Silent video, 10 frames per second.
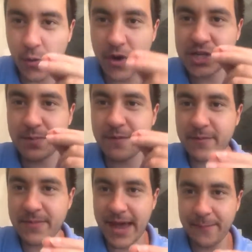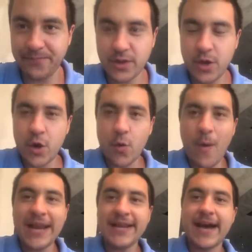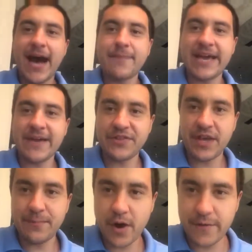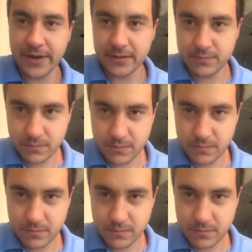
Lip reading: worship him from that. Why didn't God make everything perfect?